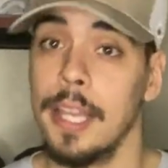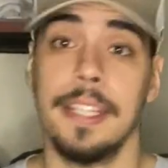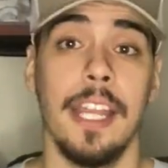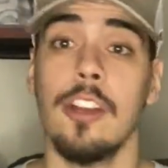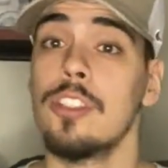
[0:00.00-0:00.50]

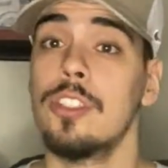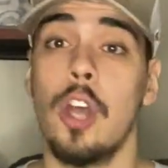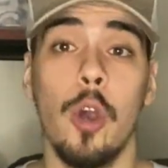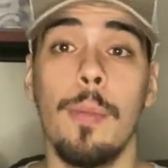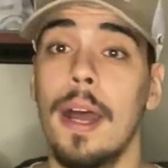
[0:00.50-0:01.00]
There's
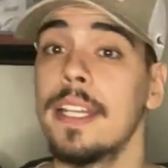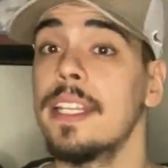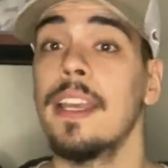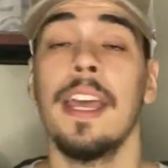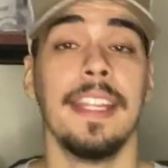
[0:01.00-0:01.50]

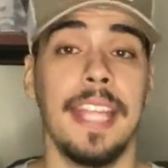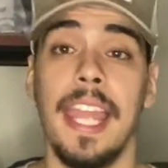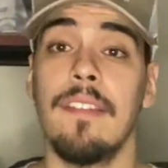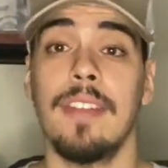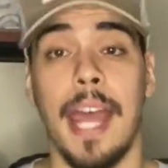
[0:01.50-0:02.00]
nobody. They
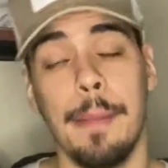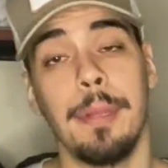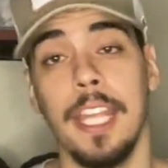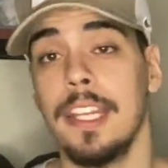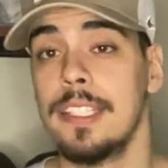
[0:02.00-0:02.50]
have not
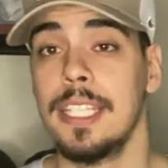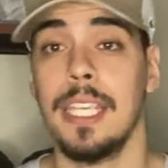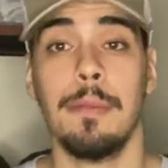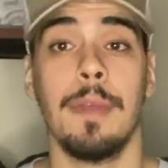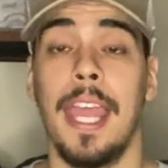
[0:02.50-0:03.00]
played a
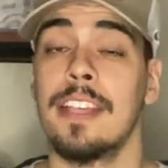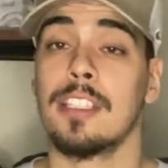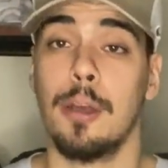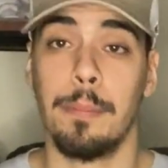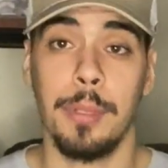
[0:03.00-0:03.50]
team as
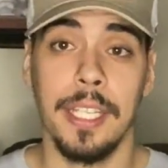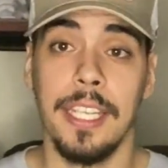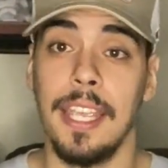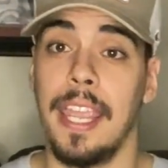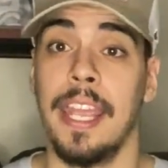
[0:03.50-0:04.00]

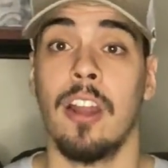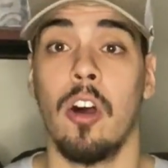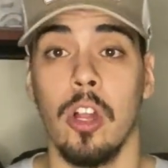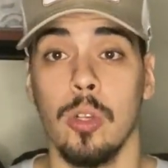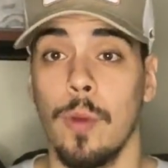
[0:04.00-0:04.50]
complete and
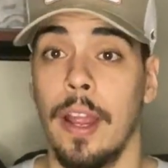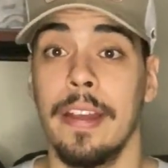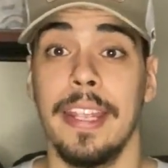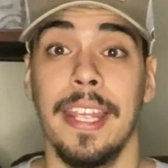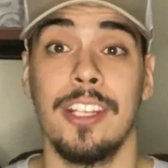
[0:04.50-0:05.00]
all
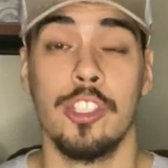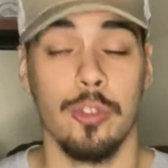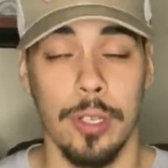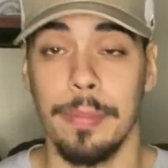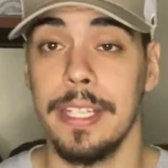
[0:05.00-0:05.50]
around
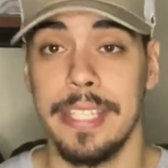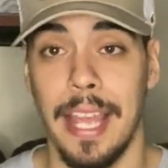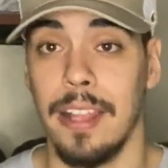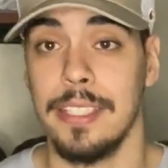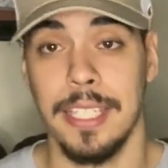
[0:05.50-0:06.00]
extremely
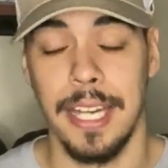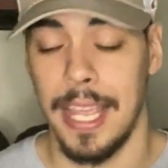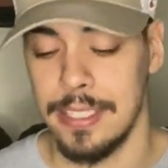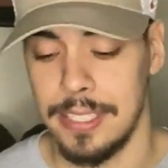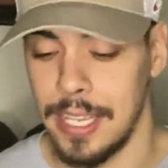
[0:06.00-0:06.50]
talented
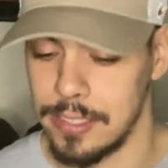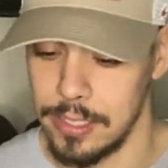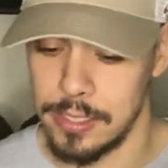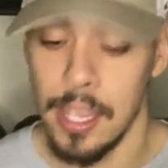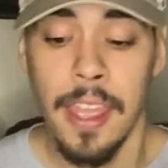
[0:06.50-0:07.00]
as
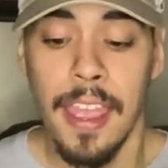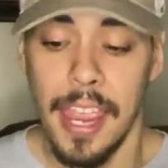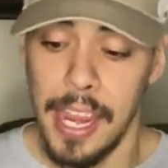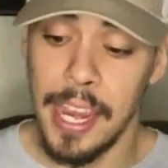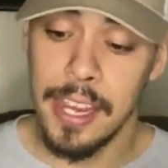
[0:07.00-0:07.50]
Texas.
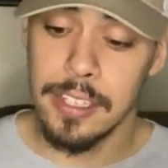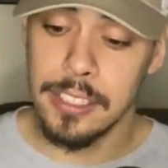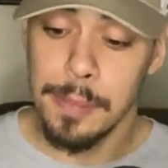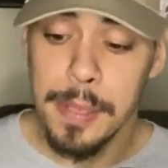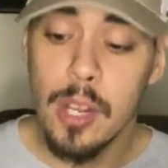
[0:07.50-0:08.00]
And
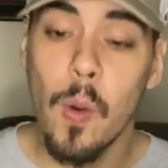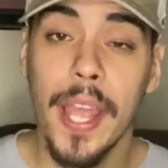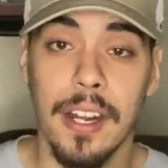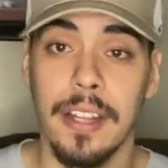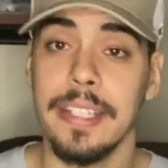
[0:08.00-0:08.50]
to be quite
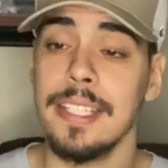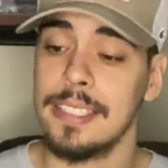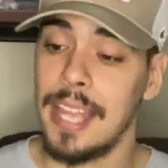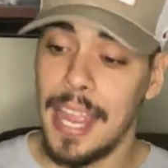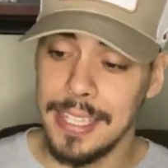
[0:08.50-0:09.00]

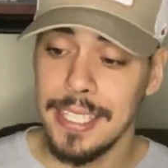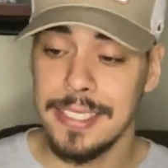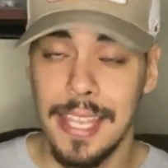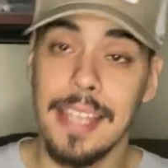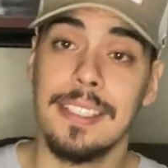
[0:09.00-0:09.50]
honest, I think
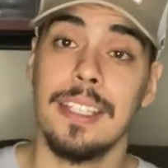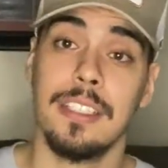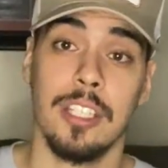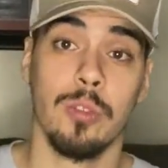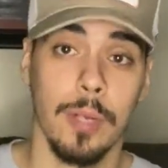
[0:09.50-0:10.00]
Texas
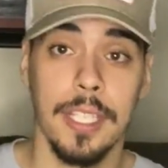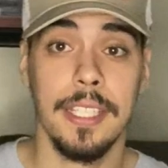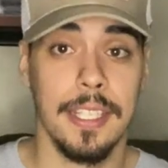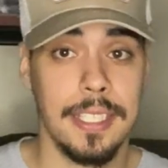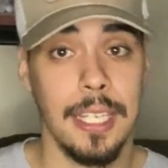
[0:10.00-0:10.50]
is really
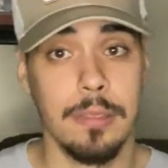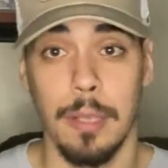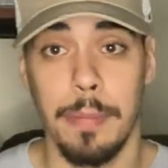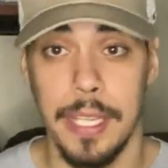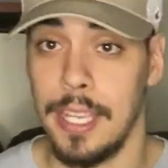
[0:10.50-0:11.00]
the team to
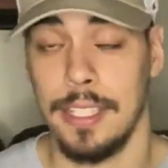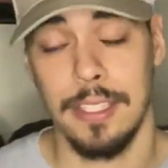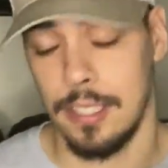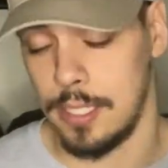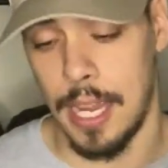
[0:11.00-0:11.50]
beat in
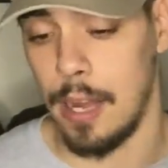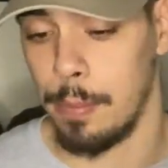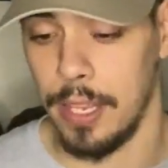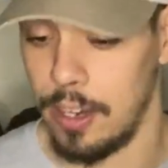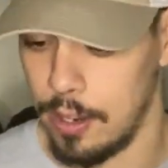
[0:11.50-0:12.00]
this entire
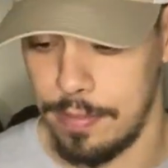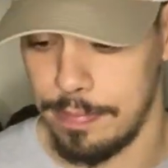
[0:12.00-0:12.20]
playoff.